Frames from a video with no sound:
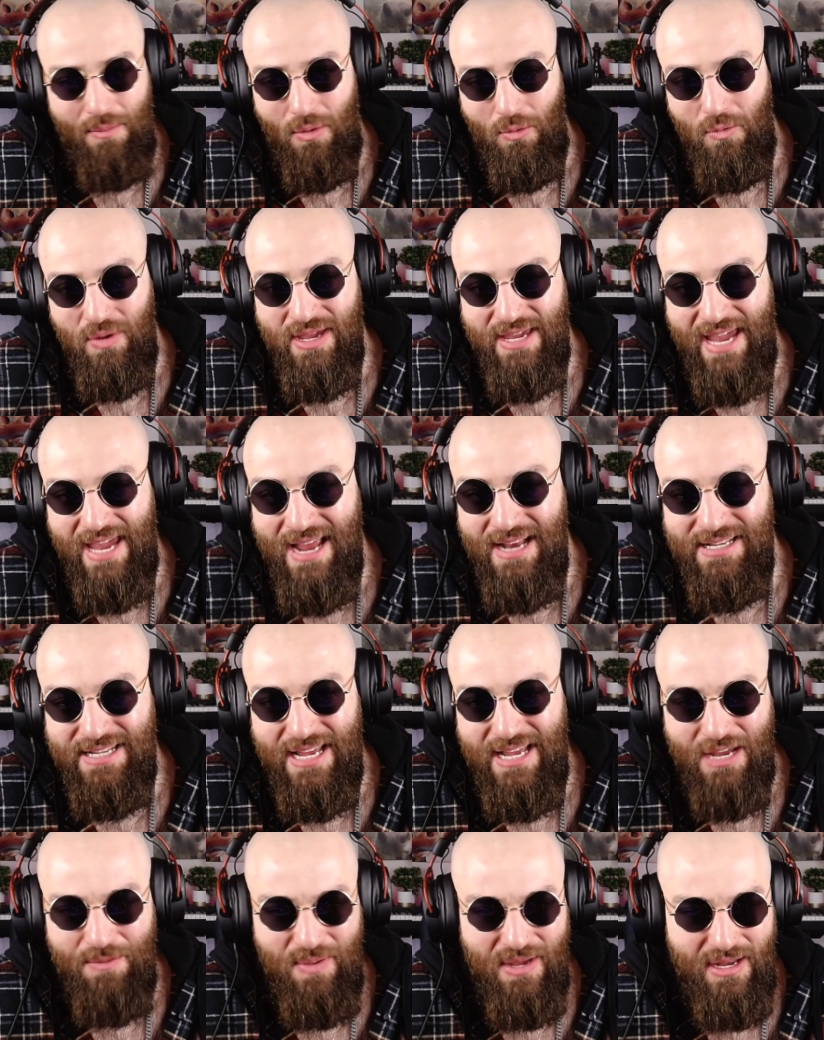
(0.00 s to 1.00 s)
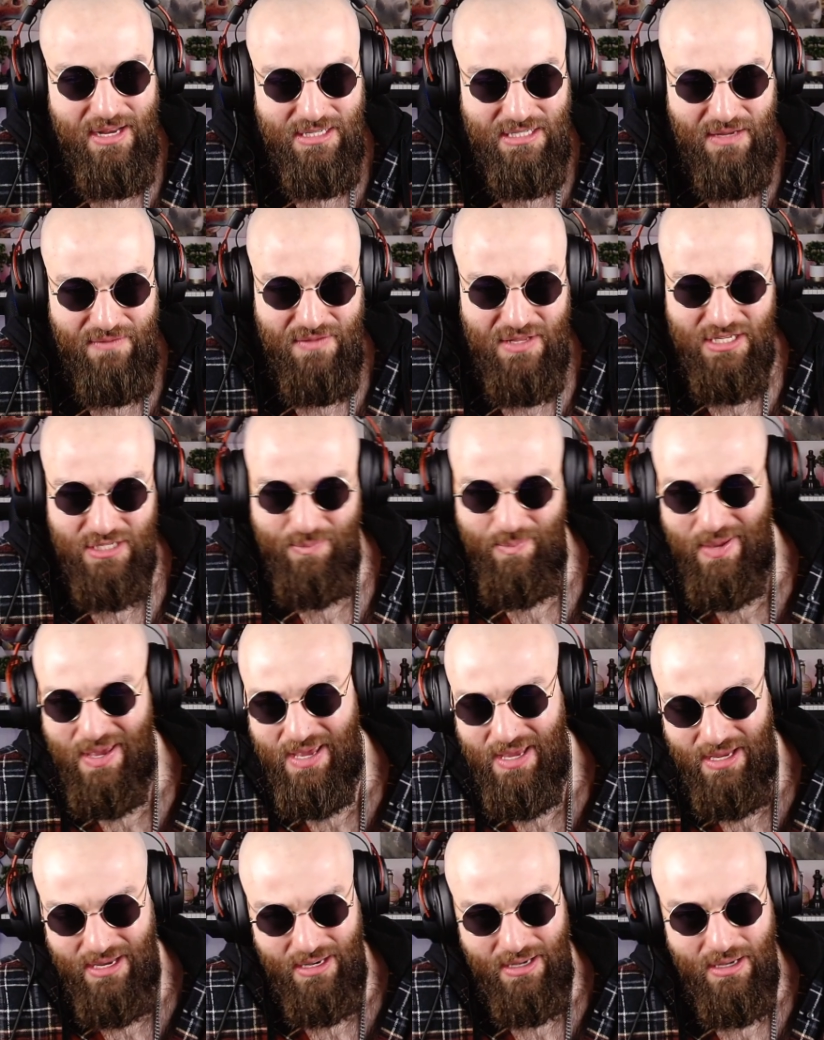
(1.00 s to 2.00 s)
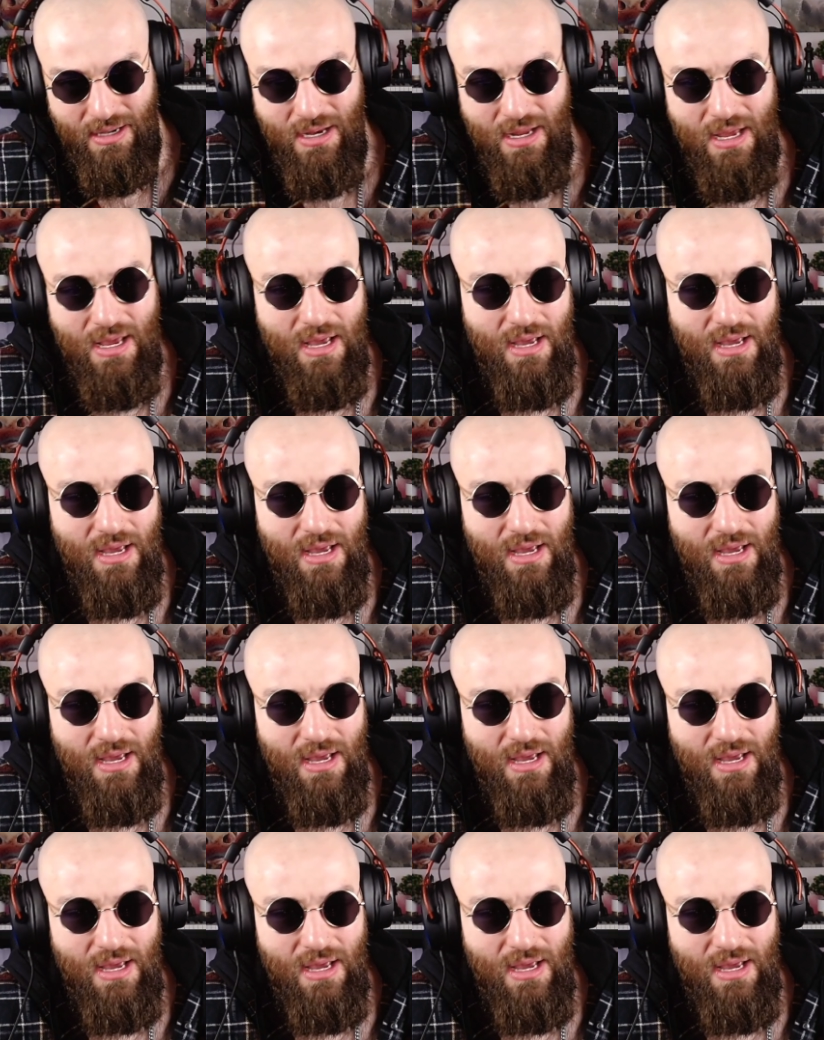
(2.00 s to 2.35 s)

We can't take because of this pin.